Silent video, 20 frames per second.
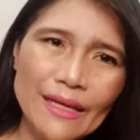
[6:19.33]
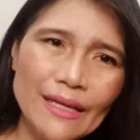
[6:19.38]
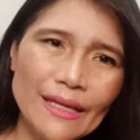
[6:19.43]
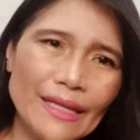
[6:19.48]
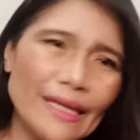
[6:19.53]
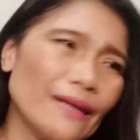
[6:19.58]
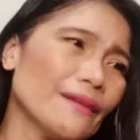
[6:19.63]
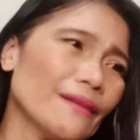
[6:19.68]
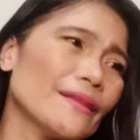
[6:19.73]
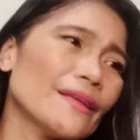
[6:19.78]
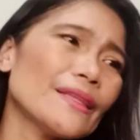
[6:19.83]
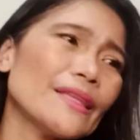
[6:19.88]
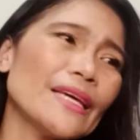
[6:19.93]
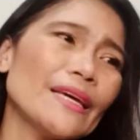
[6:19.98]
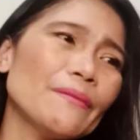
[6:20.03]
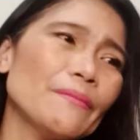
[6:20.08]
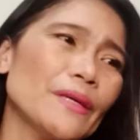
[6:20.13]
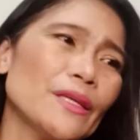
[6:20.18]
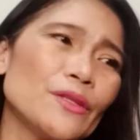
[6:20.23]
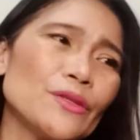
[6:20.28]
Now that
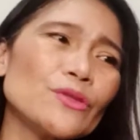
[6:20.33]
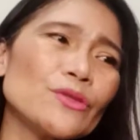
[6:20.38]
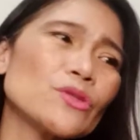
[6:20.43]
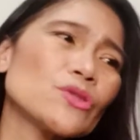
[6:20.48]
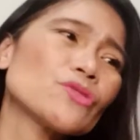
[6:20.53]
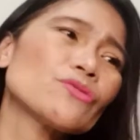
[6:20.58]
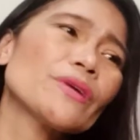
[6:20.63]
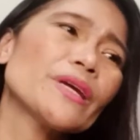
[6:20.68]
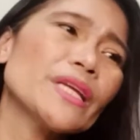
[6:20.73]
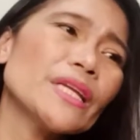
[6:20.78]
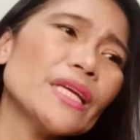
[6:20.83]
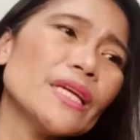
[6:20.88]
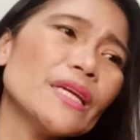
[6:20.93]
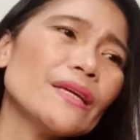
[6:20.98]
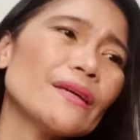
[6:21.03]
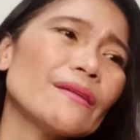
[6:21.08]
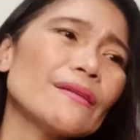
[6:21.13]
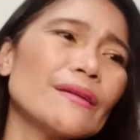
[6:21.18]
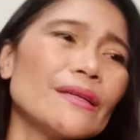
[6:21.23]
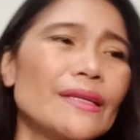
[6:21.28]
I'm into
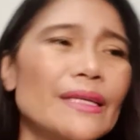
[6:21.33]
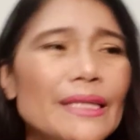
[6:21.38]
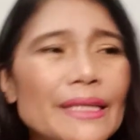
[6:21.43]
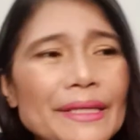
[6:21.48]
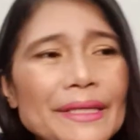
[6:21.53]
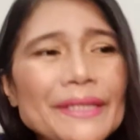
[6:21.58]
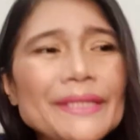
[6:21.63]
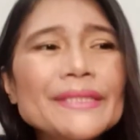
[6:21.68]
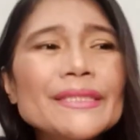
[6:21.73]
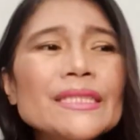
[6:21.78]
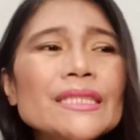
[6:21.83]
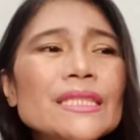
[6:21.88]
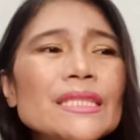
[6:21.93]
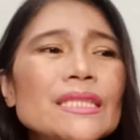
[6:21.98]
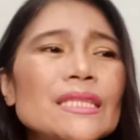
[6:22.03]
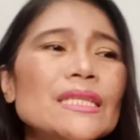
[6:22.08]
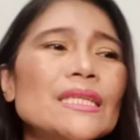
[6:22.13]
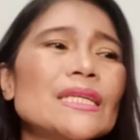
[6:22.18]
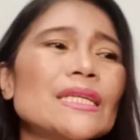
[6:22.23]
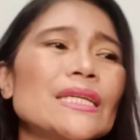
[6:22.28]
training again,
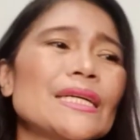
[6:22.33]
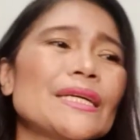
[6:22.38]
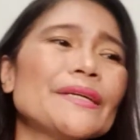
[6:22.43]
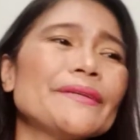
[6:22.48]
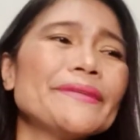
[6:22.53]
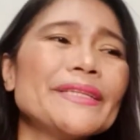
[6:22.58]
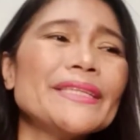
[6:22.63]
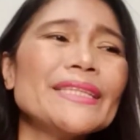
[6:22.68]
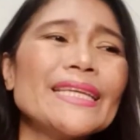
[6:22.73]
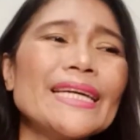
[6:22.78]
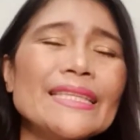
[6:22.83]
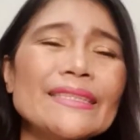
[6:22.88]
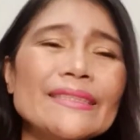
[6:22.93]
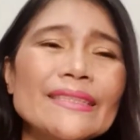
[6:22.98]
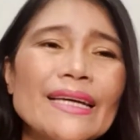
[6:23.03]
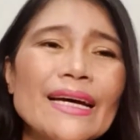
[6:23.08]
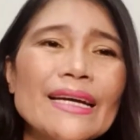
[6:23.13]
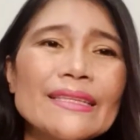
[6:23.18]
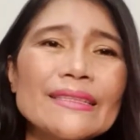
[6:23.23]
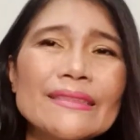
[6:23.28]
I realize
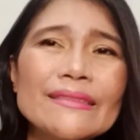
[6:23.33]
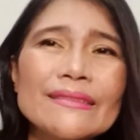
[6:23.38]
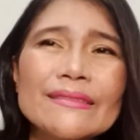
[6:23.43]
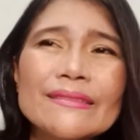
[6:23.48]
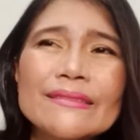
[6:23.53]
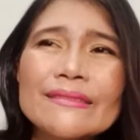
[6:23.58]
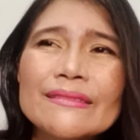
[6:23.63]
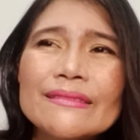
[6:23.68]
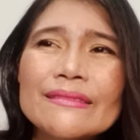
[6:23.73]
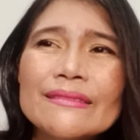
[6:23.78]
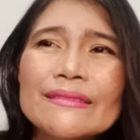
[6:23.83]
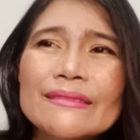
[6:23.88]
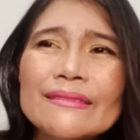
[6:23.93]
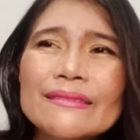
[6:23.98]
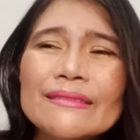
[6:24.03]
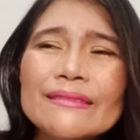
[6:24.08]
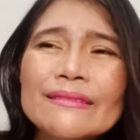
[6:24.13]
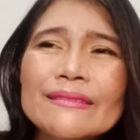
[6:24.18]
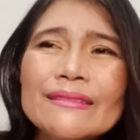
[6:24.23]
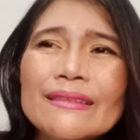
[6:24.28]
that
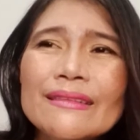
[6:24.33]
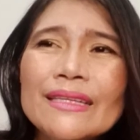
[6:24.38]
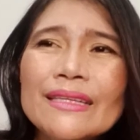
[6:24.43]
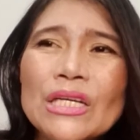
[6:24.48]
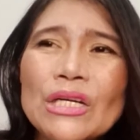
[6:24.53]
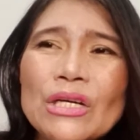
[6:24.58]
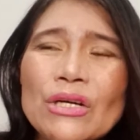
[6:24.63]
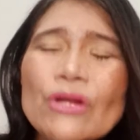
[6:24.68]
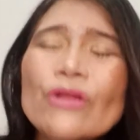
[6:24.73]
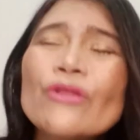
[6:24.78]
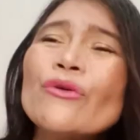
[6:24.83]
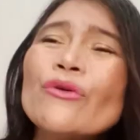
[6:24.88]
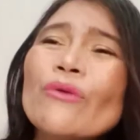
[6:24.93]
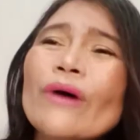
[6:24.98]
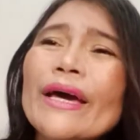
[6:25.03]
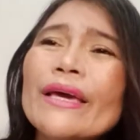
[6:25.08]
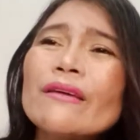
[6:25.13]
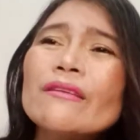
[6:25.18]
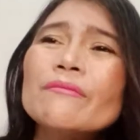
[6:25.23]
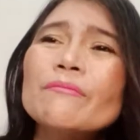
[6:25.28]
although
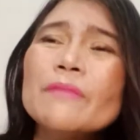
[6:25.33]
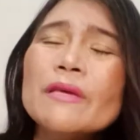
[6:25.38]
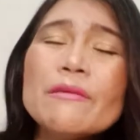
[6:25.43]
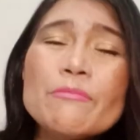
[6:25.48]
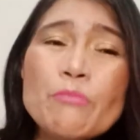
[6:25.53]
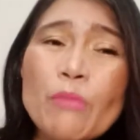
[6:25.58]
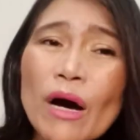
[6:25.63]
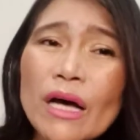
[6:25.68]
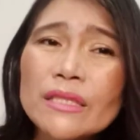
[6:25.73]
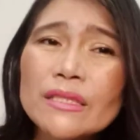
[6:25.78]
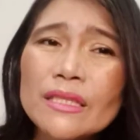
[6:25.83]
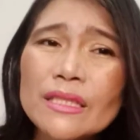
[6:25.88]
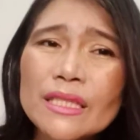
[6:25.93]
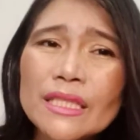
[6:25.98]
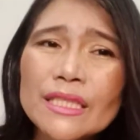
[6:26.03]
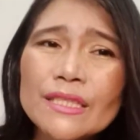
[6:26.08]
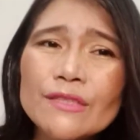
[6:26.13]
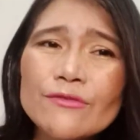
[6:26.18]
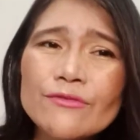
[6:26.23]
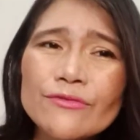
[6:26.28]
I could be
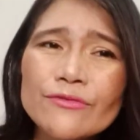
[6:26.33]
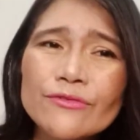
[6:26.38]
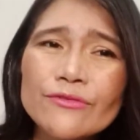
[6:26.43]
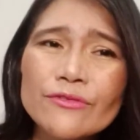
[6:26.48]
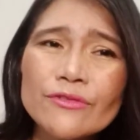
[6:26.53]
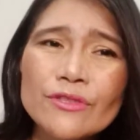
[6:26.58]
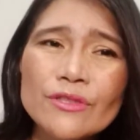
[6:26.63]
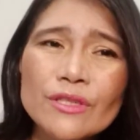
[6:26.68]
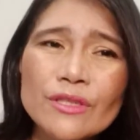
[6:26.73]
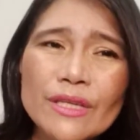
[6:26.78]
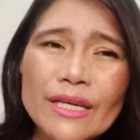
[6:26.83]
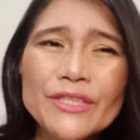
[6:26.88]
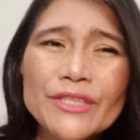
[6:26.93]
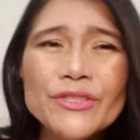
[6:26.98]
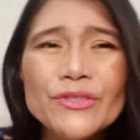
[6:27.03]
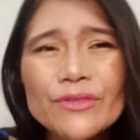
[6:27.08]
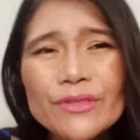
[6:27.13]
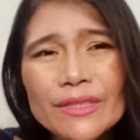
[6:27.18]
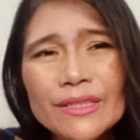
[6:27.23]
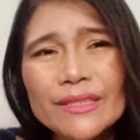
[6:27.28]
positive, I
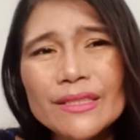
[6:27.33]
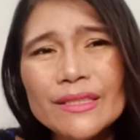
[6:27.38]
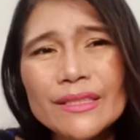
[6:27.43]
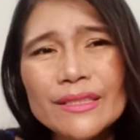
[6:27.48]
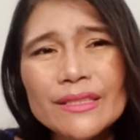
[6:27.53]
shouldn't